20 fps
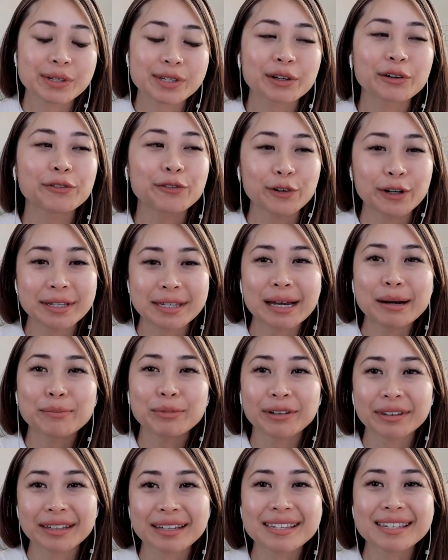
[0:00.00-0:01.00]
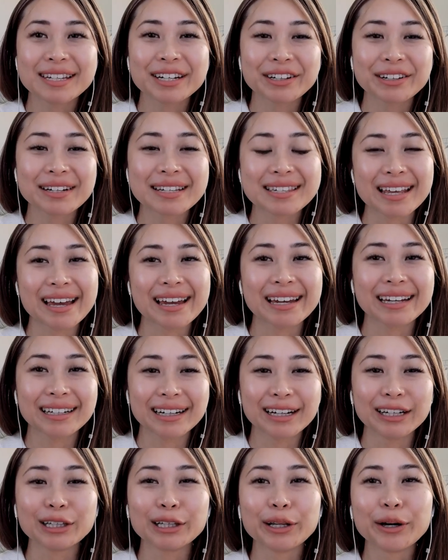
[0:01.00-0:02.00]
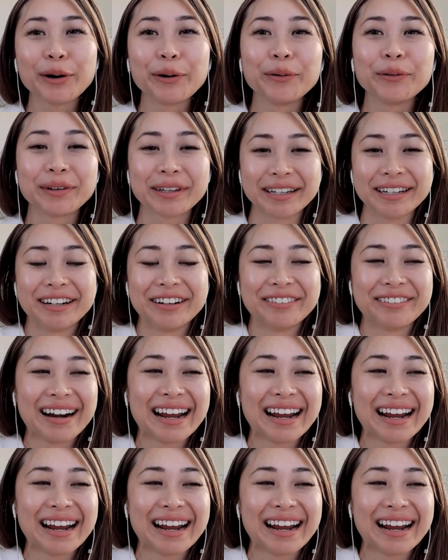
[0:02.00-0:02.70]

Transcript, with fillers: So for example, this year is like a low year,